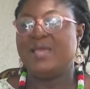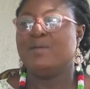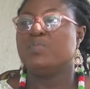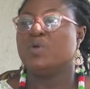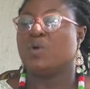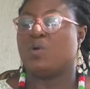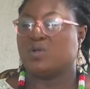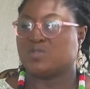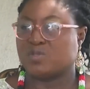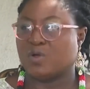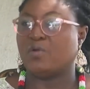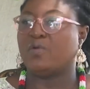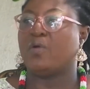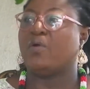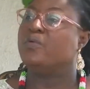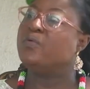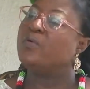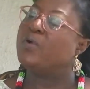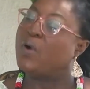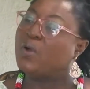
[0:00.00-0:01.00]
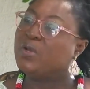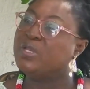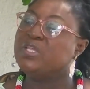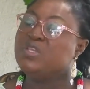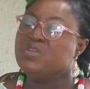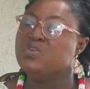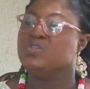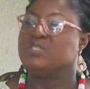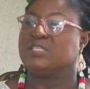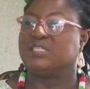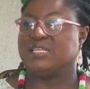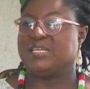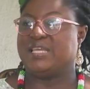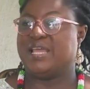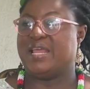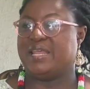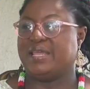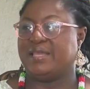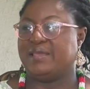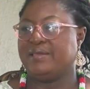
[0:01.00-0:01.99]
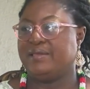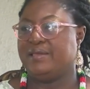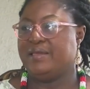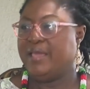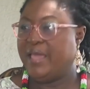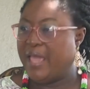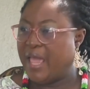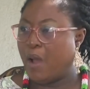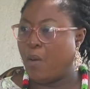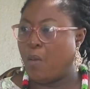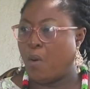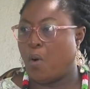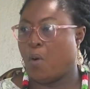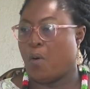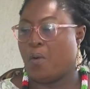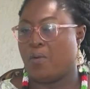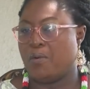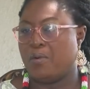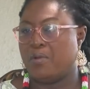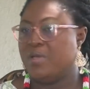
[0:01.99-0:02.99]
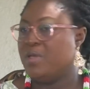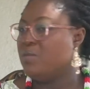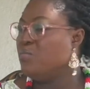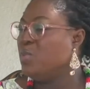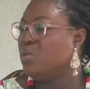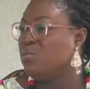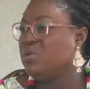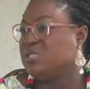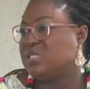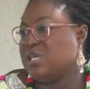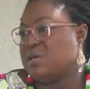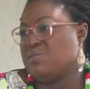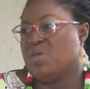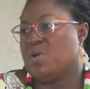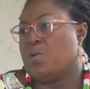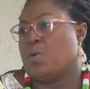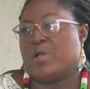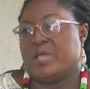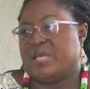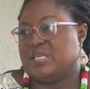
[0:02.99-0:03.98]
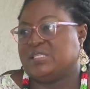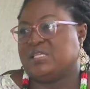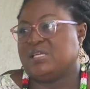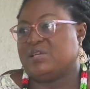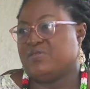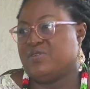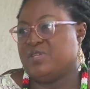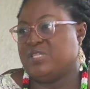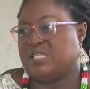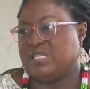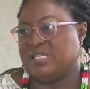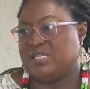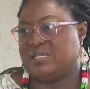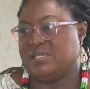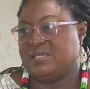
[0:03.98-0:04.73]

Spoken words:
because on oni youth ni yede e won ho me mi say me ko ye security.